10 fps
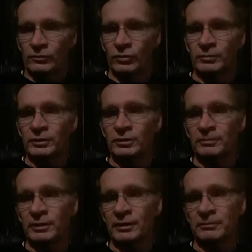for me to
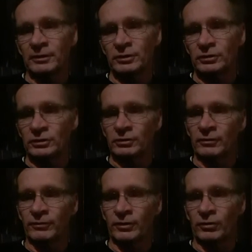bring a message in
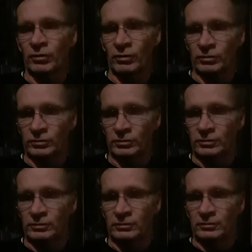Afrikaans
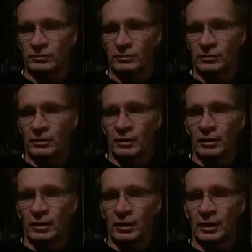
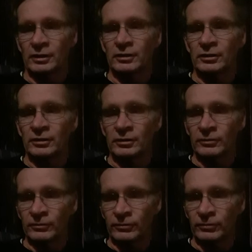under the
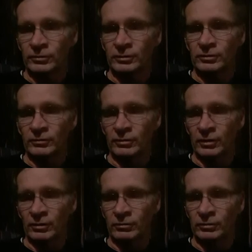influence of
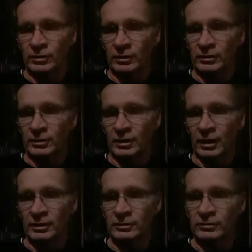the Holy, under the
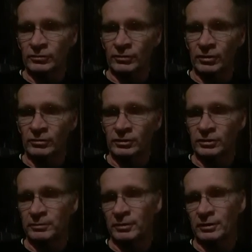guidance of the Holy
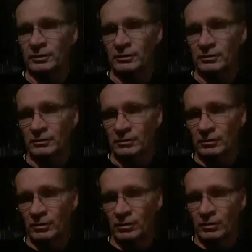Spirit,
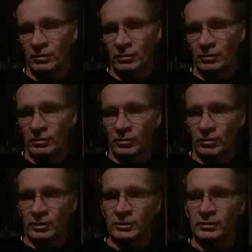
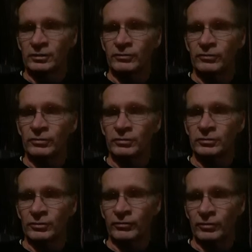or under the
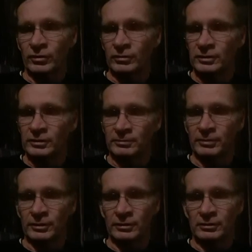influence of the Holy
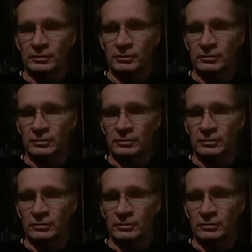Spirit,